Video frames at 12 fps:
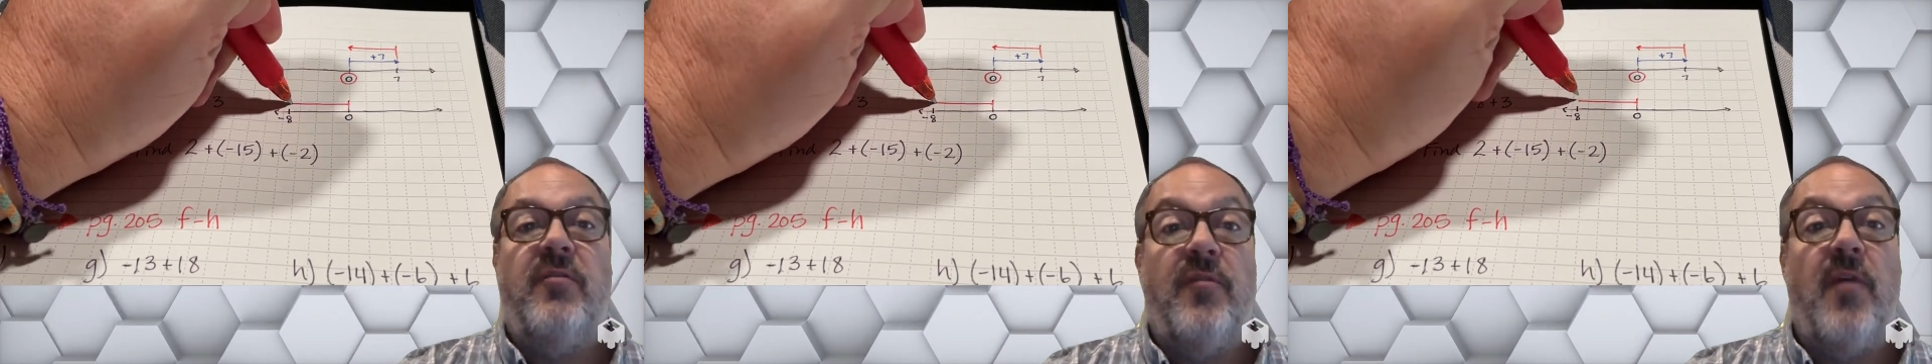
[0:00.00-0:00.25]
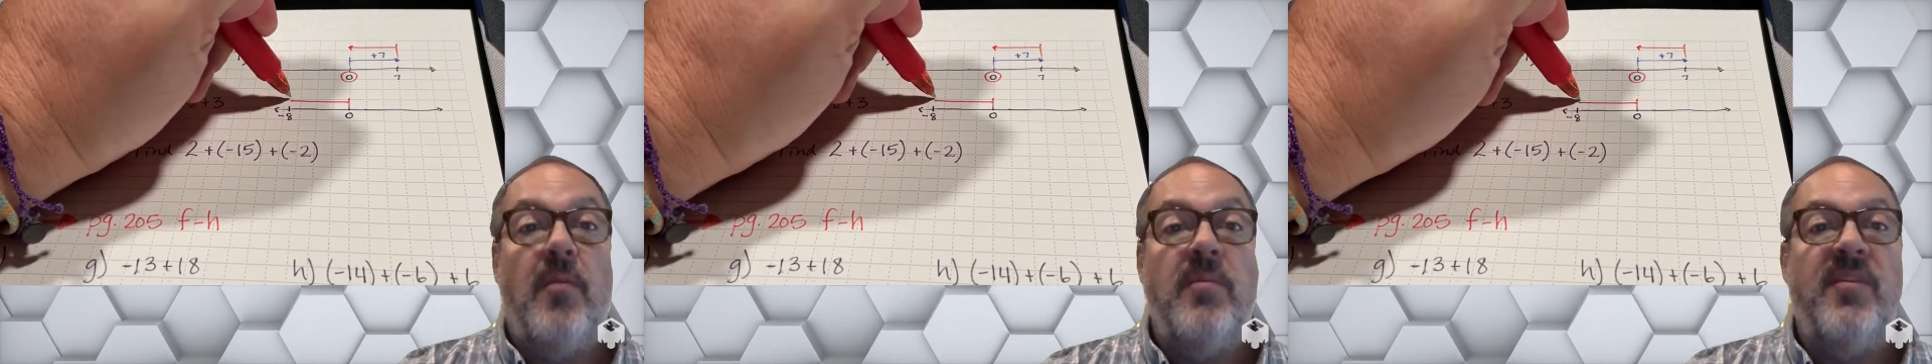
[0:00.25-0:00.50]

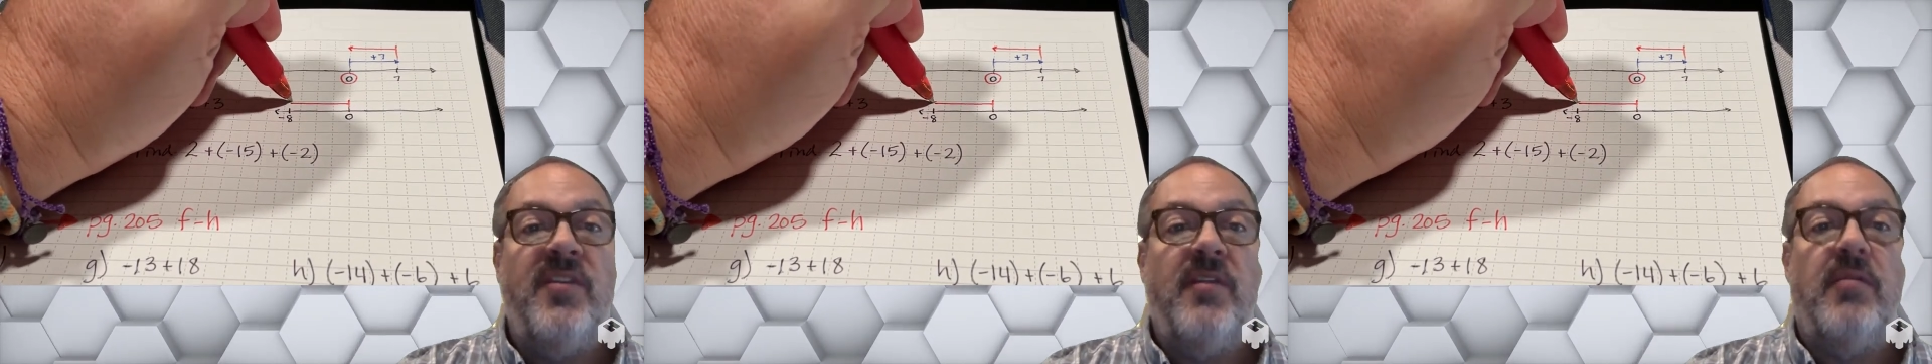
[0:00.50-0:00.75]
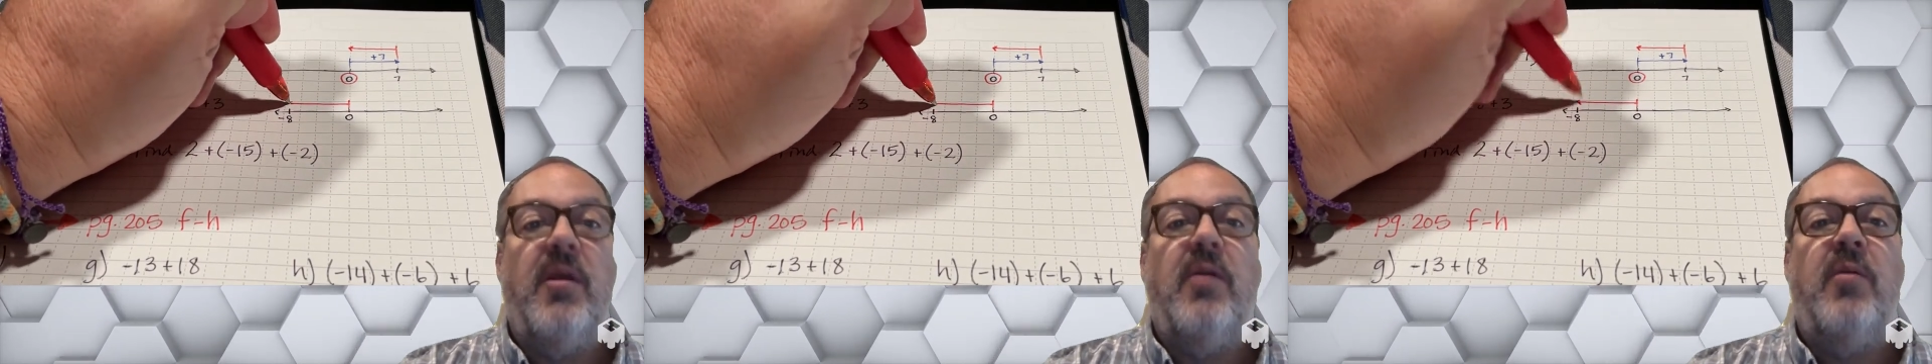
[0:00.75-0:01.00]
from
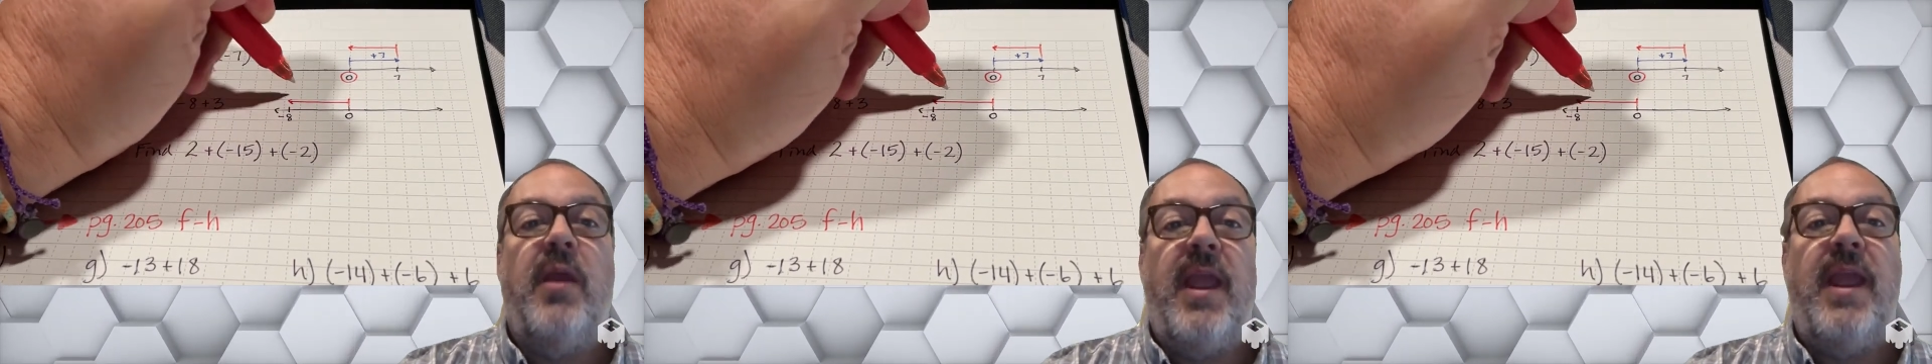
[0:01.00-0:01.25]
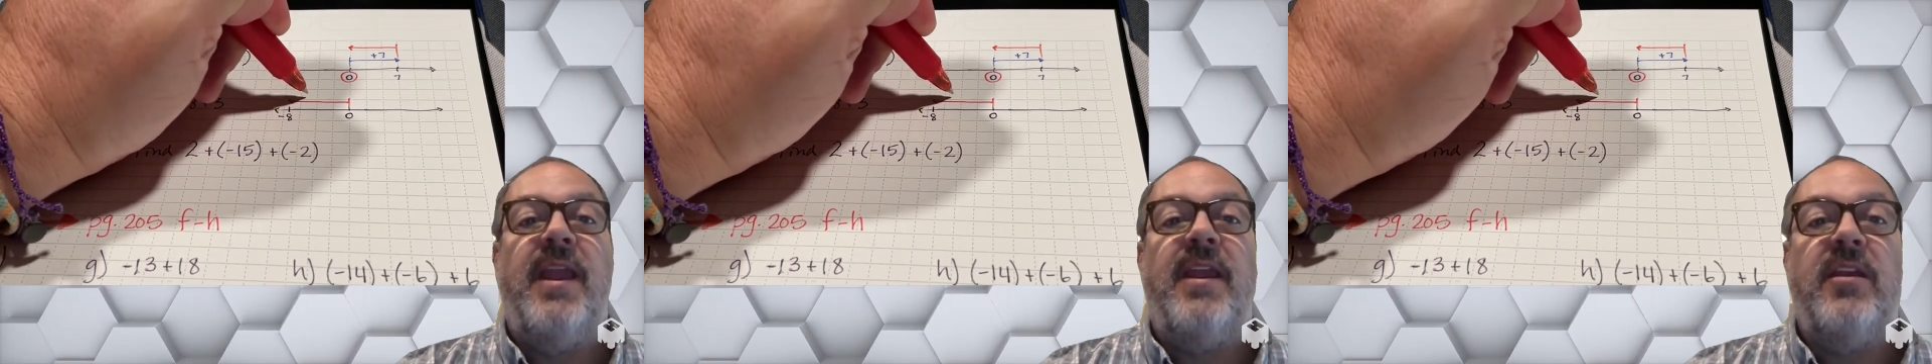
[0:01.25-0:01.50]
0,
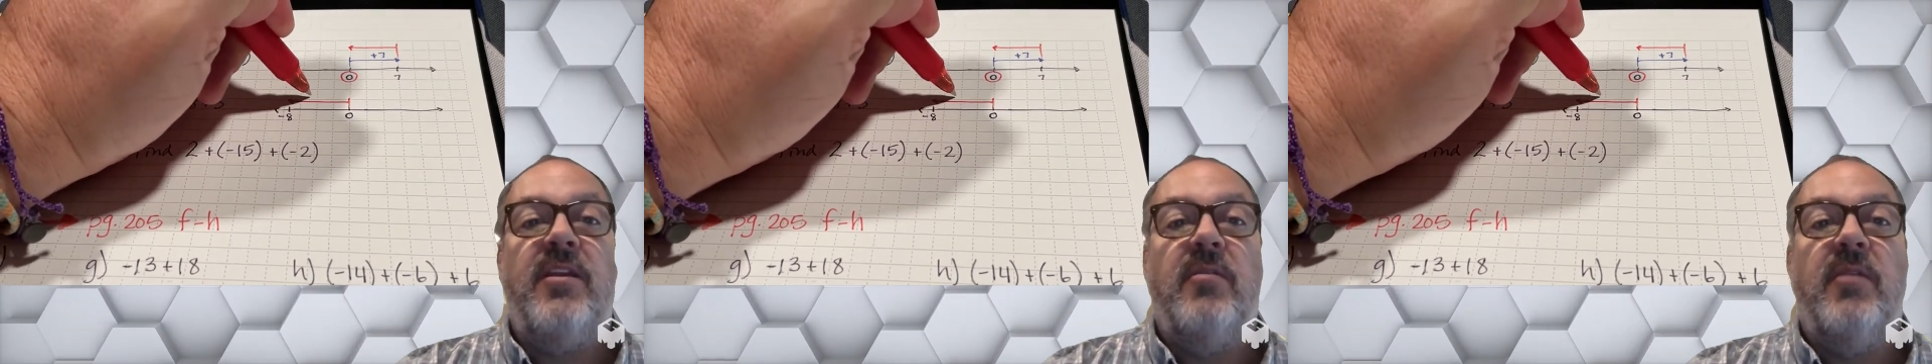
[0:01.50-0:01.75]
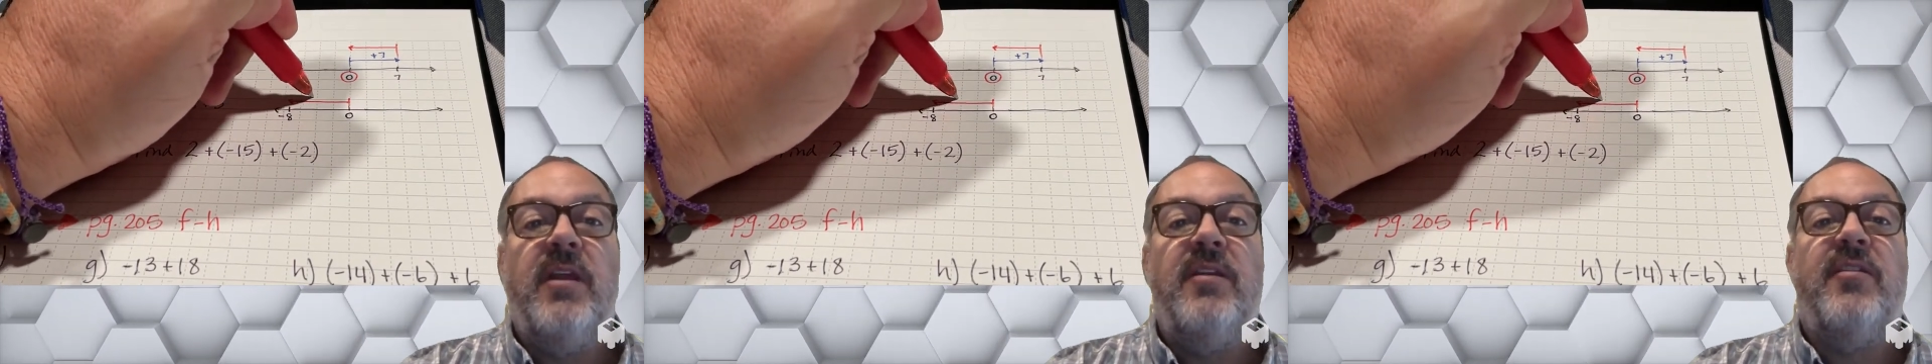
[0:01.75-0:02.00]
8
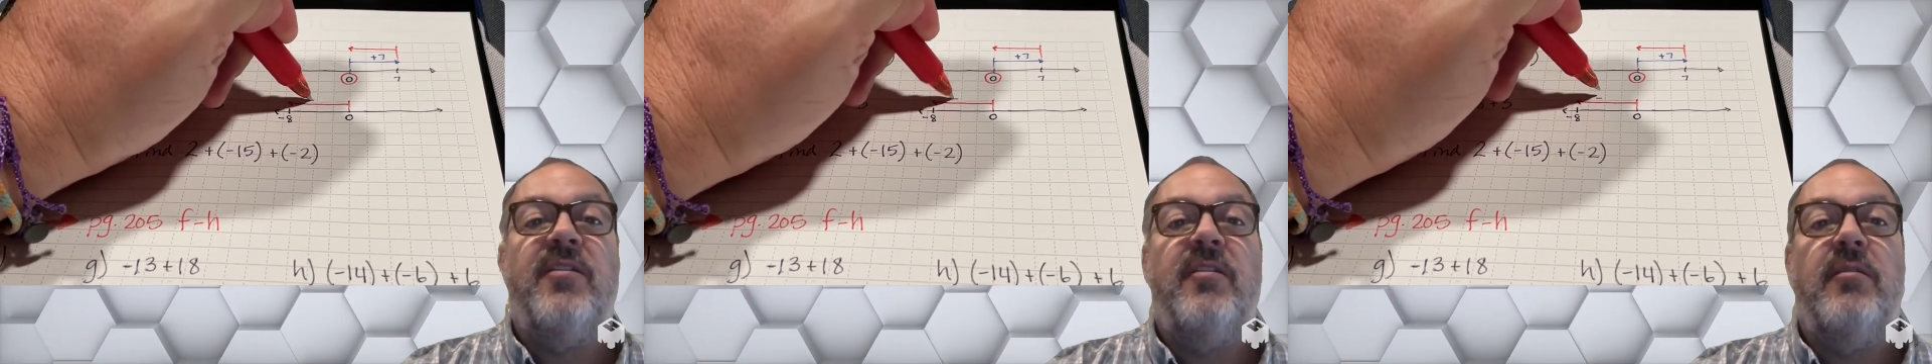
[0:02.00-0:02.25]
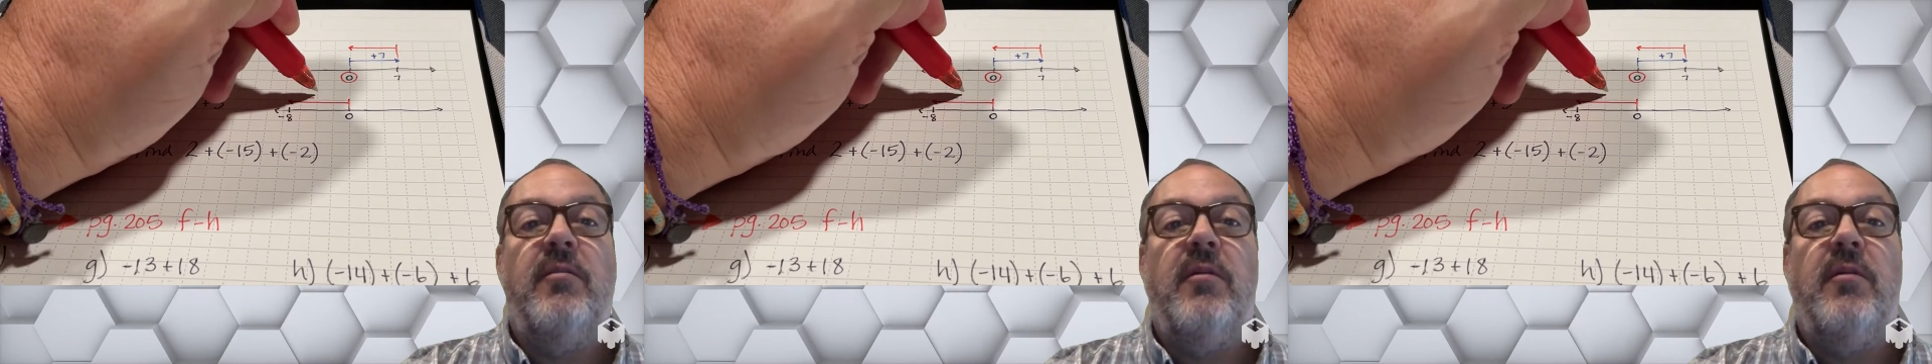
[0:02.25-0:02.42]
units.